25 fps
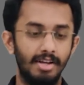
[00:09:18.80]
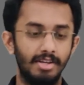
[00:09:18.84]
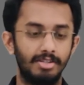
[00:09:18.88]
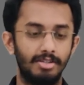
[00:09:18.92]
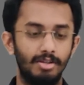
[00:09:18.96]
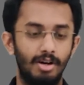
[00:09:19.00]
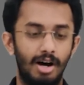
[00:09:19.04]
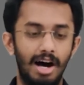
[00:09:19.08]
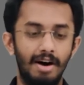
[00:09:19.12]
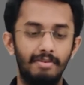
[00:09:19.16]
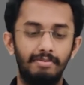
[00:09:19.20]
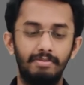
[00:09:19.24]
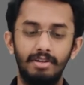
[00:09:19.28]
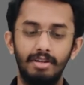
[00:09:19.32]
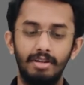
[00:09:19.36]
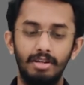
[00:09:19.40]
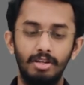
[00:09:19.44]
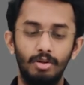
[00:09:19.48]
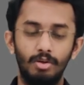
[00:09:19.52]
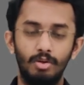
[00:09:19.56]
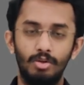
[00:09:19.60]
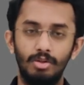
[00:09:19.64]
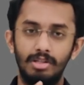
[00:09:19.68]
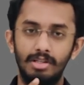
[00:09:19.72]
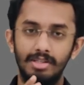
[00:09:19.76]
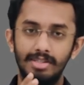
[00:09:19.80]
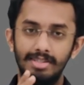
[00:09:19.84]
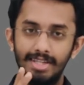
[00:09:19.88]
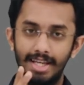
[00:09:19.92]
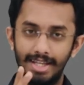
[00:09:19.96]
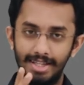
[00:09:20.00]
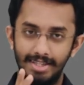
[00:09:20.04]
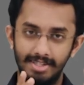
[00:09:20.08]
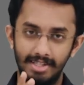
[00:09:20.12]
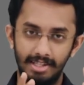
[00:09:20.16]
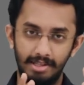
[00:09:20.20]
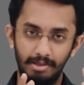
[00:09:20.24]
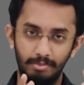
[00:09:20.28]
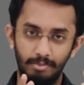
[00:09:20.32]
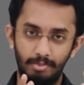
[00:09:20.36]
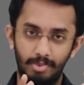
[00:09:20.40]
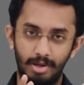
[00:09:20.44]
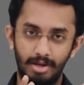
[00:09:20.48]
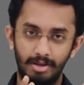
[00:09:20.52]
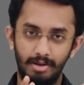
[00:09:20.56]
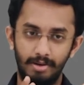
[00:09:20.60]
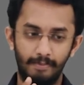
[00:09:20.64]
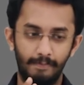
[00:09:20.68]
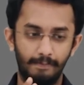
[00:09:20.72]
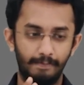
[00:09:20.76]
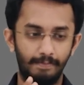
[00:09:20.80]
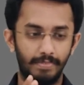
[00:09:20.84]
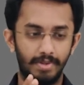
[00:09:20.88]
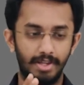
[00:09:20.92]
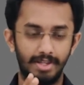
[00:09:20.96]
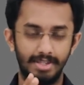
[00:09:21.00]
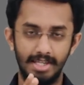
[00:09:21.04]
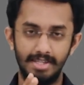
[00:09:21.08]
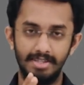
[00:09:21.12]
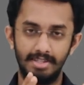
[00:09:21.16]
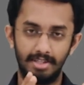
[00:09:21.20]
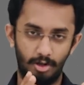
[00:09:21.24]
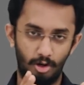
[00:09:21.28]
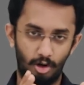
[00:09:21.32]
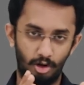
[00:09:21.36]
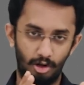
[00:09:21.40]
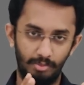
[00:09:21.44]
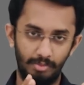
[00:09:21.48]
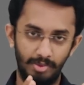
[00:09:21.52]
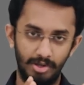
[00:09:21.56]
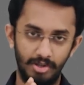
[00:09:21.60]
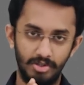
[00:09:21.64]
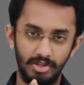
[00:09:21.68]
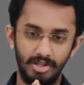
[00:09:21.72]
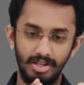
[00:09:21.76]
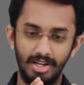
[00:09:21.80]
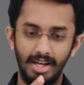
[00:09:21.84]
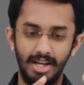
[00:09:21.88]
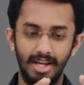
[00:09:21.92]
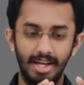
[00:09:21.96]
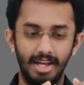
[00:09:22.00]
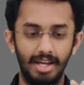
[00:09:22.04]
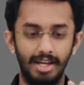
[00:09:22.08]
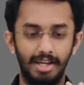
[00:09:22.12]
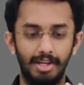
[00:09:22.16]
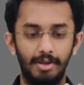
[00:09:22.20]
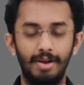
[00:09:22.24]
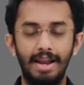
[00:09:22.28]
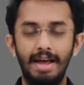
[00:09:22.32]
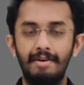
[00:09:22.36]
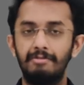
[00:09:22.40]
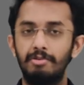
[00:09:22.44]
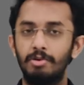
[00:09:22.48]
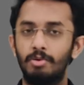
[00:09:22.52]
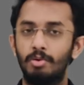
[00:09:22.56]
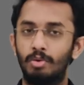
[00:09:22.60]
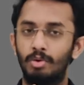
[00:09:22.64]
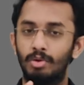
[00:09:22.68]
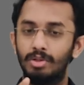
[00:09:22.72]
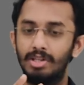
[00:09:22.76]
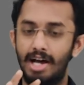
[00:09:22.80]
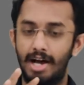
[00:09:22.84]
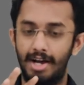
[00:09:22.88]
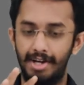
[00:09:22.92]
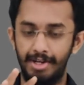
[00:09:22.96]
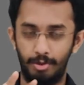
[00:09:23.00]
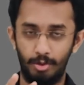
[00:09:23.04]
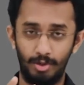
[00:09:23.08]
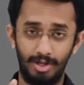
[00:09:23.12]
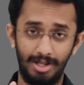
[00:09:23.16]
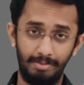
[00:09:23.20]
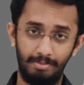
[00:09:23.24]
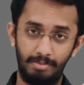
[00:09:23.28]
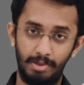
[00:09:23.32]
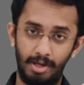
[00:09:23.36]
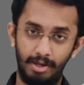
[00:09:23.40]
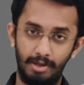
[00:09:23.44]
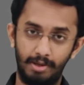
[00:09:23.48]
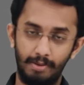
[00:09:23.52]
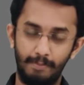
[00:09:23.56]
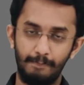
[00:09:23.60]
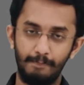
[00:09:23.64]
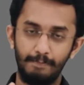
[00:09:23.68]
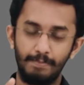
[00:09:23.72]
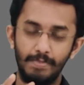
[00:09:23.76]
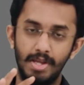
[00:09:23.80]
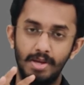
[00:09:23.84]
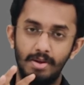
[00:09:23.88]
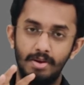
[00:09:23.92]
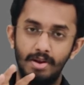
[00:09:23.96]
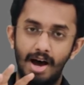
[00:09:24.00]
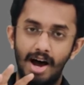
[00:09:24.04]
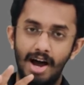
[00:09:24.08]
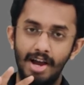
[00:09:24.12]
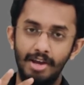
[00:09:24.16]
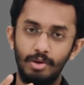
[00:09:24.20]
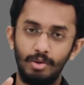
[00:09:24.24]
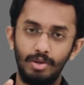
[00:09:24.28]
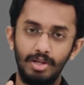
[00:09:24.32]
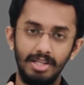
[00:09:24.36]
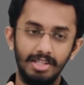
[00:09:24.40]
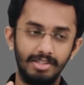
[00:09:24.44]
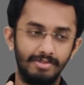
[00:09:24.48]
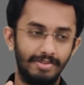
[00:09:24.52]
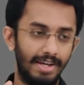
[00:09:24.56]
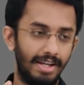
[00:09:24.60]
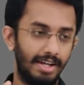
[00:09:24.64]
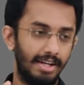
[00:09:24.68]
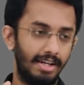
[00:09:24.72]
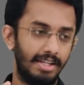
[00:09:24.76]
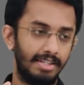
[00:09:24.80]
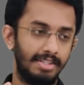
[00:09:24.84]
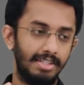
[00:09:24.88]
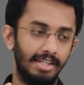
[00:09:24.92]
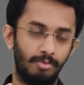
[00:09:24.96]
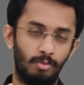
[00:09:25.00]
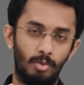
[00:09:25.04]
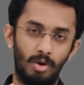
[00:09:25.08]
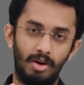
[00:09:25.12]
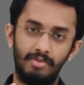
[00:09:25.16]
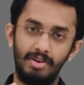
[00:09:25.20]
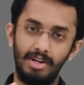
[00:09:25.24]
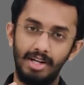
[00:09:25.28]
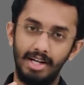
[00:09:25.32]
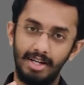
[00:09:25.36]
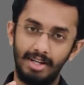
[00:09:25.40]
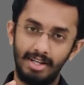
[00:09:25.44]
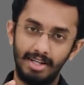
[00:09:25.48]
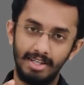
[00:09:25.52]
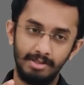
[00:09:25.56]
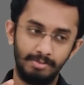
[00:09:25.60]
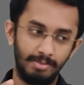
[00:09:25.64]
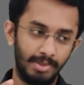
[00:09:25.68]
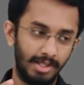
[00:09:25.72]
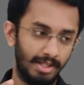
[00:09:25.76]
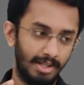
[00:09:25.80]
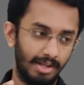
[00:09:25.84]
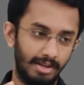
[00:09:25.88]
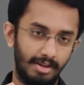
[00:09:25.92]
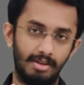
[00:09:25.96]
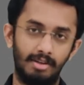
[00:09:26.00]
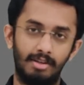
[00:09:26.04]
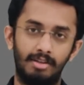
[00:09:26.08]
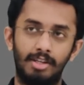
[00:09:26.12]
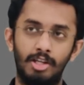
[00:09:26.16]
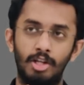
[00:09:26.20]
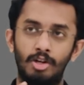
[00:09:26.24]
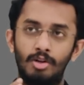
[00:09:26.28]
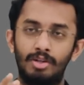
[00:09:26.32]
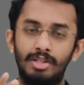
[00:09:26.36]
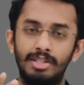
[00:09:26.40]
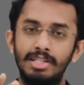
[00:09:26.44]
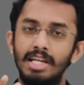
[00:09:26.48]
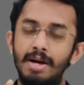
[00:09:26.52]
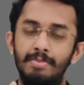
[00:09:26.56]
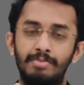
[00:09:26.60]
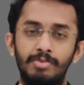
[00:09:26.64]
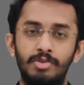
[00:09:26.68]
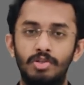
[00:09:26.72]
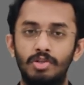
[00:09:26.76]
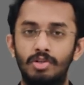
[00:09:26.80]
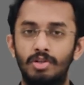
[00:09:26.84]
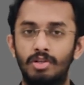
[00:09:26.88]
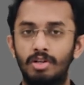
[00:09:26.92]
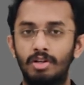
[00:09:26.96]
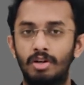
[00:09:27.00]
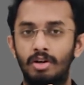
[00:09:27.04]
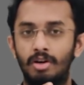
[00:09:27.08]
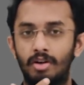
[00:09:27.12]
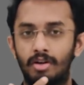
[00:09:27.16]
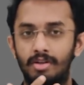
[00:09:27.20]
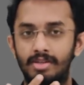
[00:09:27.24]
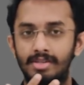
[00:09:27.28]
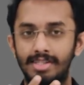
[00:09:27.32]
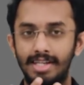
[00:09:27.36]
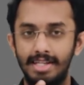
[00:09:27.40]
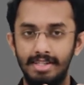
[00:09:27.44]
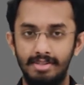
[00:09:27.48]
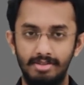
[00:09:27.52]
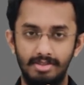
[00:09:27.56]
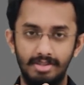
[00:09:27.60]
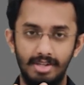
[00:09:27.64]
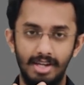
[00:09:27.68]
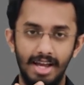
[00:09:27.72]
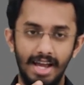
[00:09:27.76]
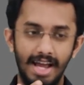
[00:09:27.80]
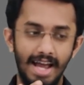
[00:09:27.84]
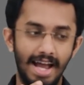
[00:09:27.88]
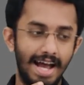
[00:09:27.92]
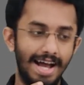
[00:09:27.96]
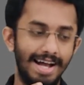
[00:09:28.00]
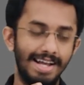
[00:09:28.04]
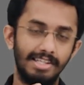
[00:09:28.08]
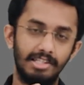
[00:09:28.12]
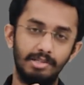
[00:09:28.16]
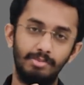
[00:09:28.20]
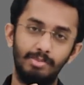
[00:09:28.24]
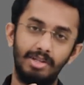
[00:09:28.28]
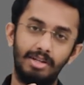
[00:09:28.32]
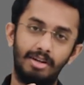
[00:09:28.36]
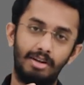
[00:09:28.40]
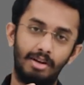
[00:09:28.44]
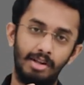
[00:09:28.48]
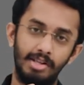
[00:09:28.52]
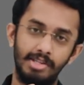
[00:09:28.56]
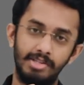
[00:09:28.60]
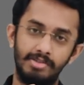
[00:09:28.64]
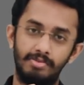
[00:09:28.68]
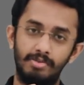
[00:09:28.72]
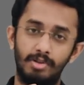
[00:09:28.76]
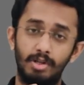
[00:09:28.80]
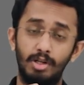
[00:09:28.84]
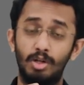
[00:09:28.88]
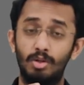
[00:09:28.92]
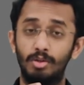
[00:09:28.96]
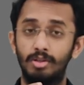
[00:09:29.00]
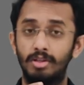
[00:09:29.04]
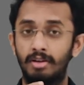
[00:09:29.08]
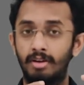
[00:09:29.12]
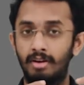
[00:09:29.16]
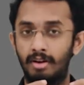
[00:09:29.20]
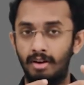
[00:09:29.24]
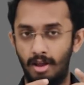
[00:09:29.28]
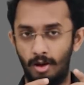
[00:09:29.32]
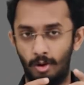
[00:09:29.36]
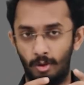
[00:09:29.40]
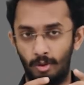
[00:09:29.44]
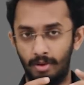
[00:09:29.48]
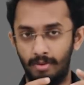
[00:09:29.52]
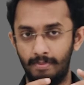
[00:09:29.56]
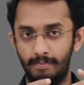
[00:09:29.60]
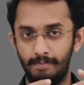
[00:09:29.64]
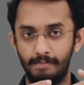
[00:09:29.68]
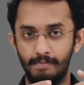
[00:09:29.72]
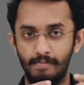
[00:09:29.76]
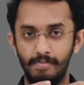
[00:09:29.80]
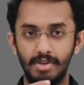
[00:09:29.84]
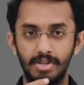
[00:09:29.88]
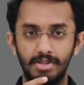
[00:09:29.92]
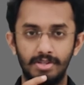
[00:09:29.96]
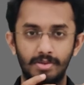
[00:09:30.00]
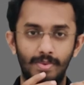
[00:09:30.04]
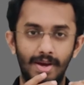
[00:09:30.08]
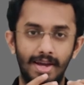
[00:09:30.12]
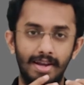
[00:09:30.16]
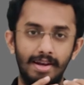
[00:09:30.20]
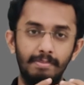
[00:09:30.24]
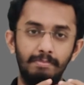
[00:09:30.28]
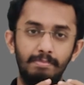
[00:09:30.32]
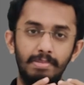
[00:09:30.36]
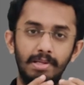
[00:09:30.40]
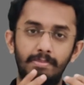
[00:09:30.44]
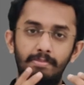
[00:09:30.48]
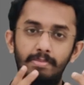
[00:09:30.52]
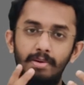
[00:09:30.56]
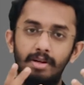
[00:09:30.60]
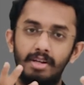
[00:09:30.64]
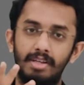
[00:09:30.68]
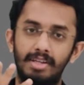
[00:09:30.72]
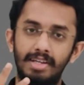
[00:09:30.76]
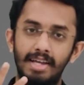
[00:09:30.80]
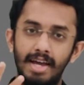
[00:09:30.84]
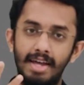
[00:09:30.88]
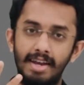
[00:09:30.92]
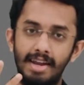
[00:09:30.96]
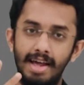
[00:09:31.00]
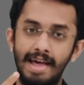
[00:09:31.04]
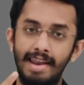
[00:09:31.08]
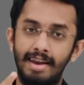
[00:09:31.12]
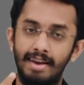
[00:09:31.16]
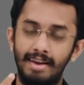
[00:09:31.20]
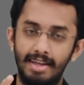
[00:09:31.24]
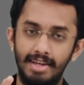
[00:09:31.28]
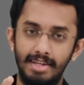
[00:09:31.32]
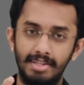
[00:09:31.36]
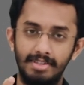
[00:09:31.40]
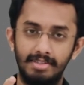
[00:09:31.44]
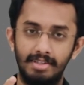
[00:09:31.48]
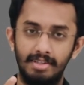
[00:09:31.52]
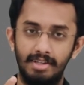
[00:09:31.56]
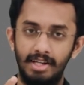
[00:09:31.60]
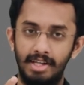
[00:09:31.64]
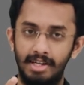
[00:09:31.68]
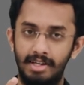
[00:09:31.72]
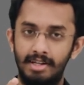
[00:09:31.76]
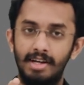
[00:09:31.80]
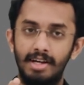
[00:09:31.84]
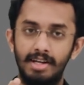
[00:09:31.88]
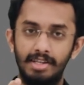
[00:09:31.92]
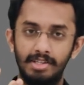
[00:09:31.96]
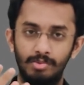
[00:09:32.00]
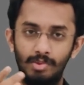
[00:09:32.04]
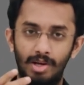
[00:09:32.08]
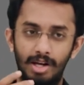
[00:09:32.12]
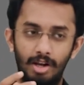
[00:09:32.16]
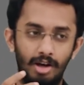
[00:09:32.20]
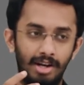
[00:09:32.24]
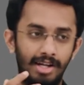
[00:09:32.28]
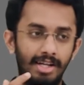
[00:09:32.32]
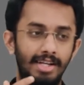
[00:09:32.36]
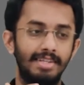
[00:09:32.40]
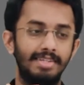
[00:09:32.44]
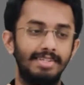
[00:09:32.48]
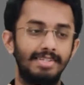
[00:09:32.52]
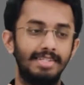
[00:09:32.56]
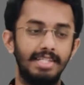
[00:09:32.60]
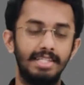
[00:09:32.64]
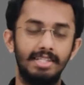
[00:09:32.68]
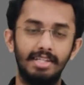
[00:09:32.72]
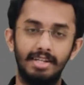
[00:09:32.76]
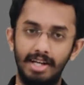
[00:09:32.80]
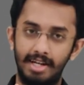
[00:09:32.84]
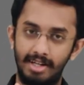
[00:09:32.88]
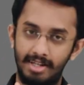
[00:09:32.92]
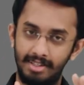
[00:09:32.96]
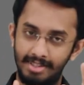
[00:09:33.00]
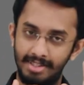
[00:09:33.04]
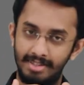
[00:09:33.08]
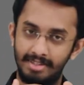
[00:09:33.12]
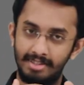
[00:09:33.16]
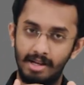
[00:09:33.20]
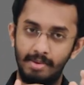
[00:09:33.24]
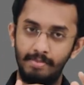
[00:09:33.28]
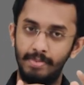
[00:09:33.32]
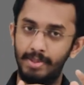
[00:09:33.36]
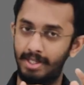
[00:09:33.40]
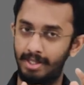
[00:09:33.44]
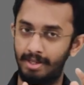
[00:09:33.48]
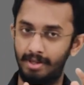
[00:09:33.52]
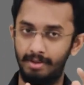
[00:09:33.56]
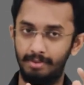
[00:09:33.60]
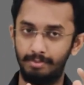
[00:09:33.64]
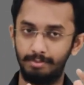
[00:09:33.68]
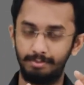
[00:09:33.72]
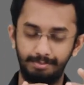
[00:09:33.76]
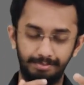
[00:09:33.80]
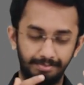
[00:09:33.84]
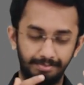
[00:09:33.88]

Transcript: So after you do the sensing part, sensing and automation, you'll have to go to the IoT part. Now IoT is wherein, let's say, whatever data has been captured or sensed has to be transferred to the cloud. So wherein people can analyze the data as well, or at least see the data that's coming in.